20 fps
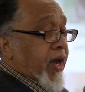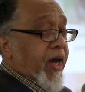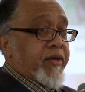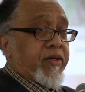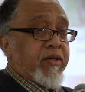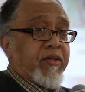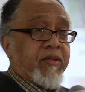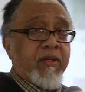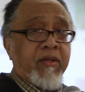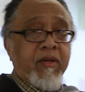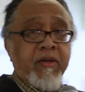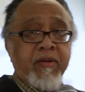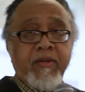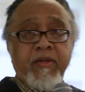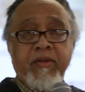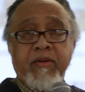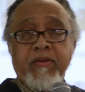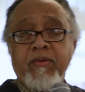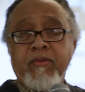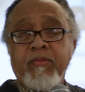just learned a
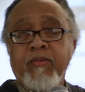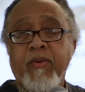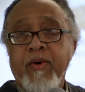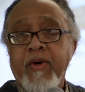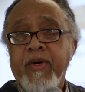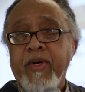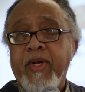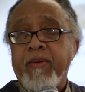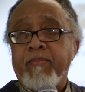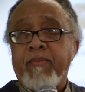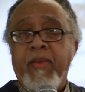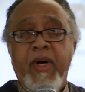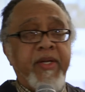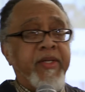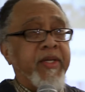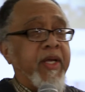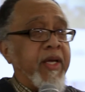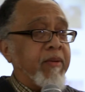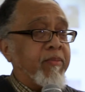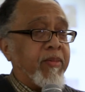new word at my
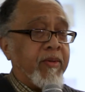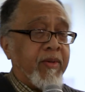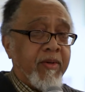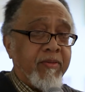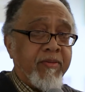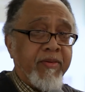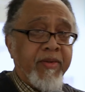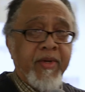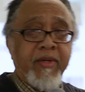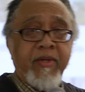table over there.